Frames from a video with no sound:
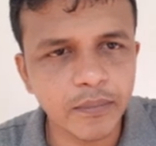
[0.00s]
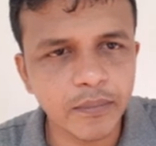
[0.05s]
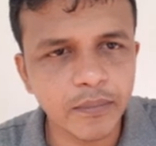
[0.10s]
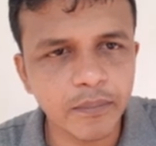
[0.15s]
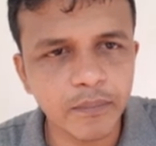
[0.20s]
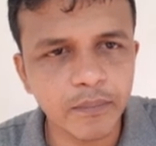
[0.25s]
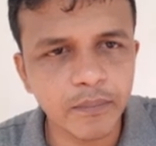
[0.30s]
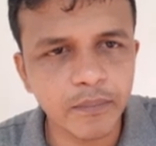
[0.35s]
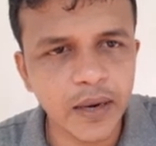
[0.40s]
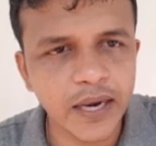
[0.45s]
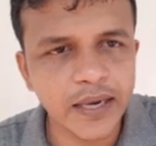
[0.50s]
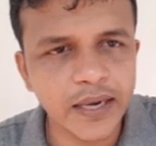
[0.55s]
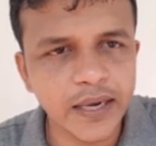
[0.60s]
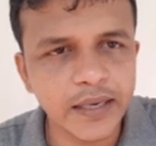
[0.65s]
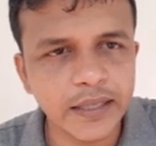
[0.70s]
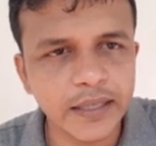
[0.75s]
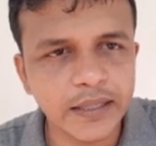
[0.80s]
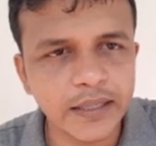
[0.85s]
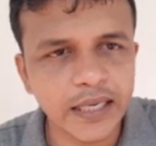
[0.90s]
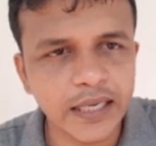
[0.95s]

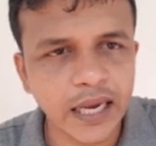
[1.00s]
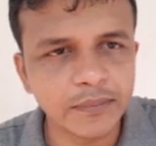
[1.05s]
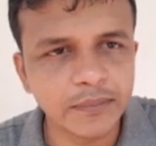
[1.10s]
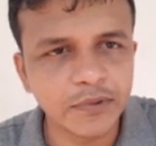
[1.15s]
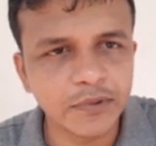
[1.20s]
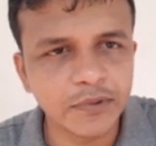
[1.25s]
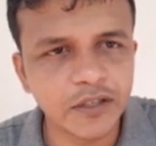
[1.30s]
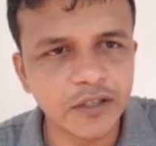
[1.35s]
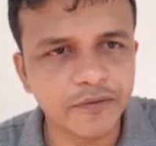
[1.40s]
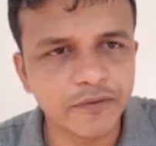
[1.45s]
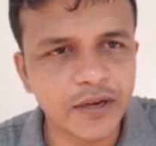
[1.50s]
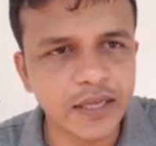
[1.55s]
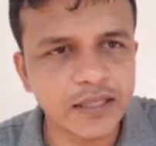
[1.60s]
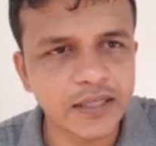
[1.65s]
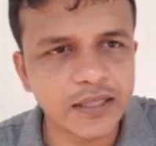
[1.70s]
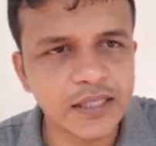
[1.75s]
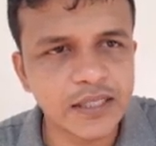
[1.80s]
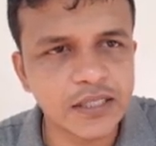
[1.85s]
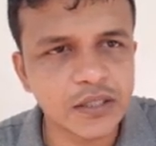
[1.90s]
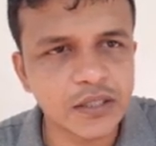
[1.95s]
by time shifting
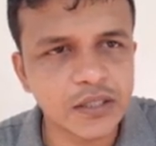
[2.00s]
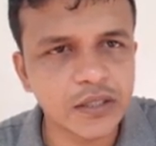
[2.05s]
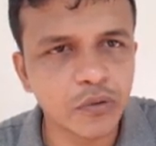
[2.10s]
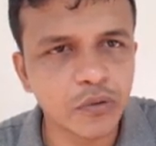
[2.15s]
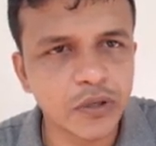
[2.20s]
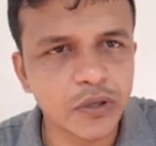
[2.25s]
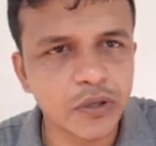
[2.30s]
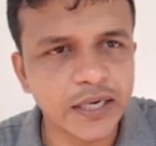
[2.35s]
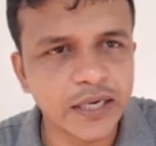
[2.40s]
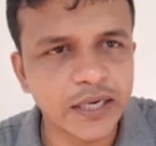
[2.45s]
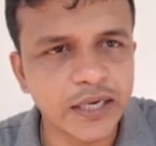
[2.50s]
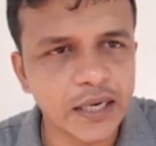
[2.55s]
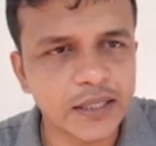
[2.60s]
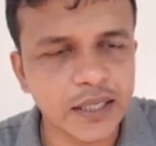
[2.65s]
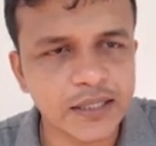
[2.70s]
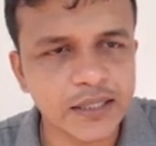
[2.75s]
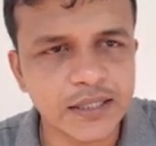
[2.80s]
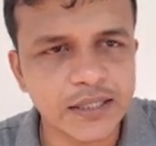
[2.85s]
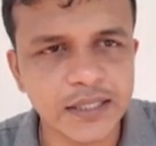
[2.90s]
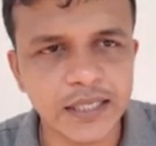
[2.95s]
this unit
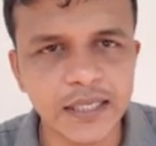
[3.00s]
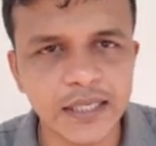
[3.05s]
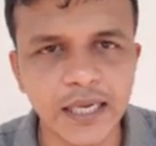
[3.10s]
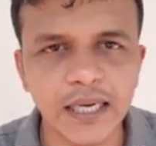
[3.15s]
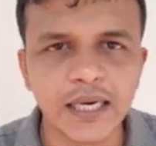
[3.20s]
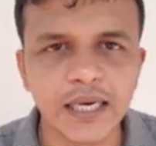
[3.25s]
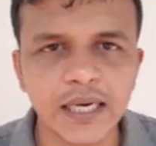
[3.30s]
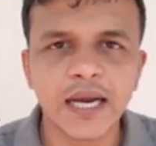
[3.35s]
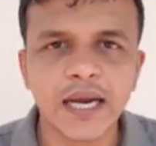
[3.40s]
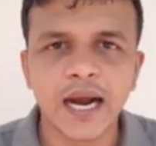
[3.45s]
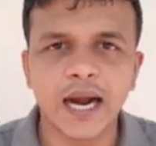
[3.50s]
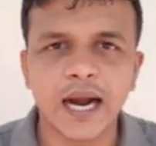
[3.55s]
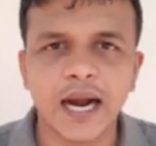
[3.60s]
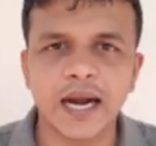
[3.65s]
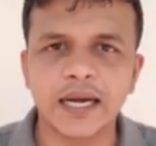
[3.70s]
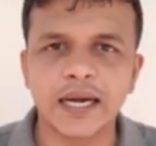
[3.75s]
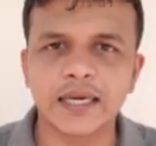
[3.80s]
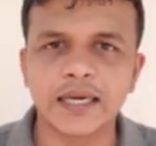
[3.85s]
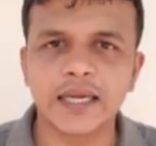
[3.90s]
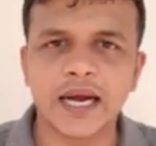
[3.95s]
delta signal
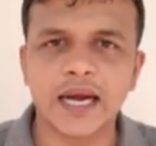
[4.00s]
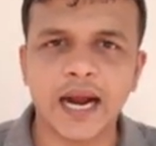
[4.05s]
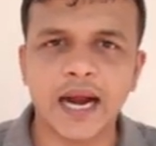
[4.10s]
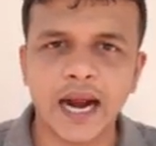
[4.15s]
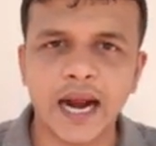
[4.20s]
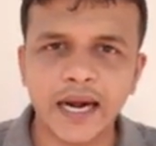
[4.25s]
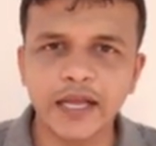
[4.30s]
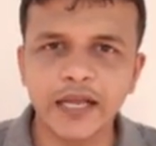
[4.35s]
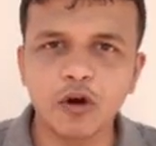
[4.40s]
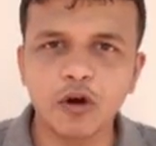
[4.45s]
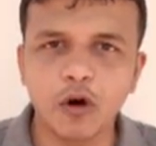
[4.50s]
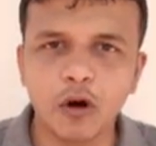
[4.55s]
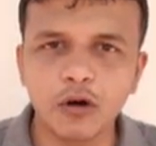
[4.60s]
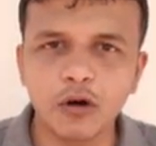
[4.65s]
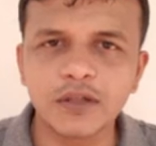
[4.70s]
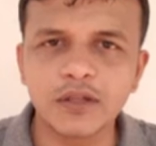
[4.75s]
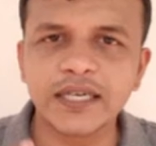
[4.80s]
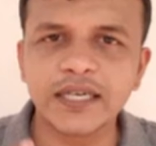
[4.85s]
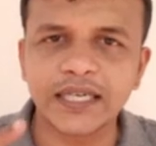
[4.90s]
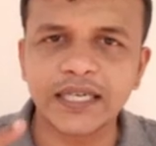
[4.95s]
and adding all
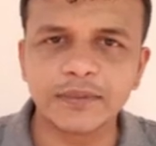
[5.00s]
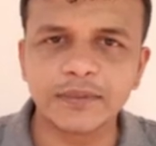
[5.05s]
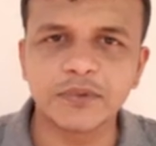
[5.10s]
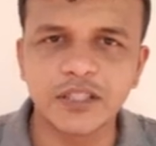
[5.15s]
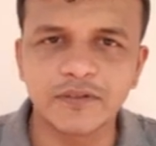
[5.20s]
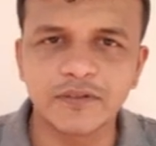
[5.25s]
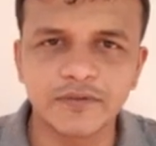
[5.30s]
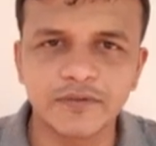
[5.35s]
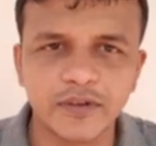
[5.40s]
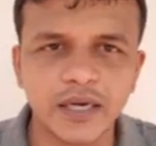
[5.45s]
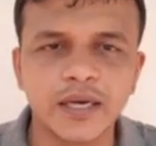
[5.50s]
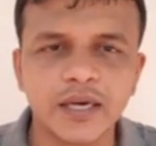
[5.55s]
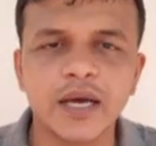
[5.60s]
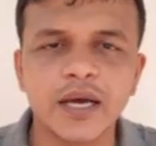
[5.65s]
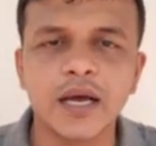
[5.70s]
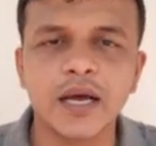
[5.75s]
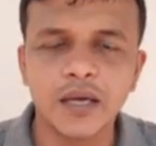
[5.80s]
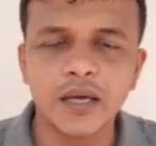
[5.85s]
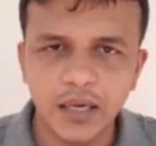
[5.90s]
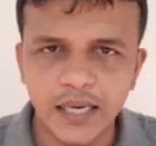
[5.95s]
the time shifted
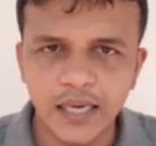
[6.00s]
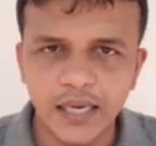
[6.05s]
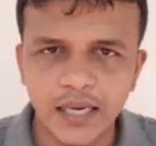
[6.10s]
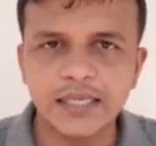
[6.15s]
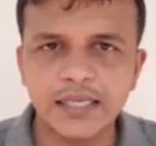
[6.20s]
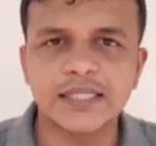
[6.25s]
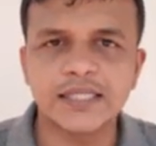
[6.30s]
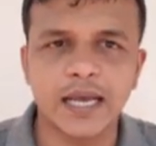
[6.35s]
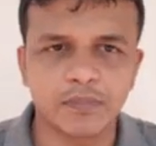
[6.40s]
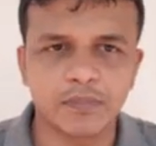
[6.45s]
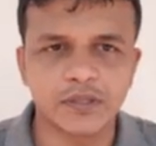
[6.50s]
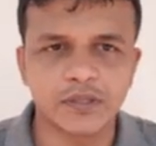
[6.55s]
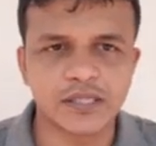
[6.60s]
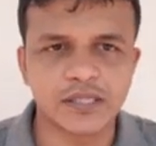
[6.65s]
samples.